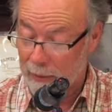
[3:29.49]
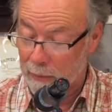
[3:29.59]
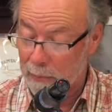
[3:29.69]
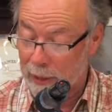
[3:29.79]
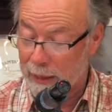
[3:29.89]
the
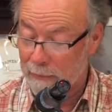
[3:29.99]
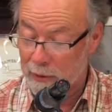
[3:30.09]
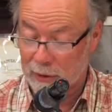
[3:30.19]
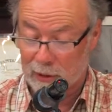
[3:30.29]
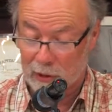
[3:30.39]
blame for
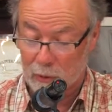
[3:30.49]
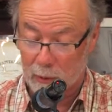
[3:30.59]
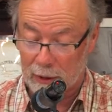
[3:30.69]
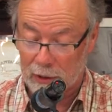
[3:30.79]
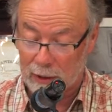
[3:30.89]
this
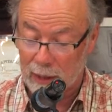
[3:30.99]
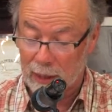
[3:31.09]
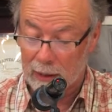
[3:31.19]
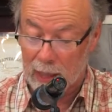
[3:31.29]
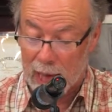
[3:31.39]
situation
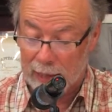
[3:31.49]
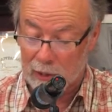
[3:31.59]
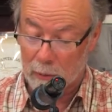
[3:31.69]
lies